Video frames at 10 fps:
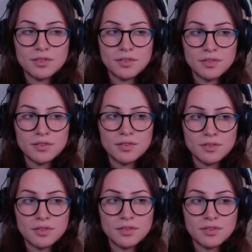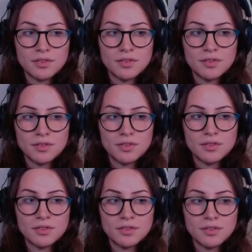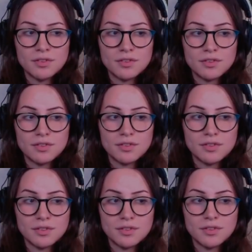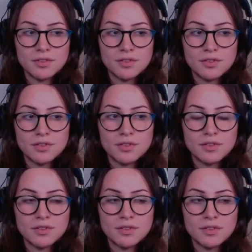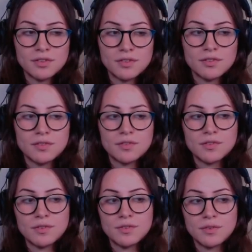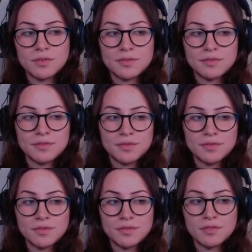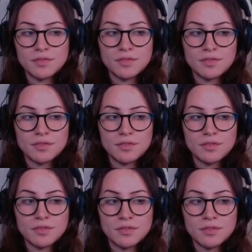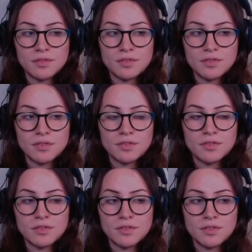This person isn't speaking.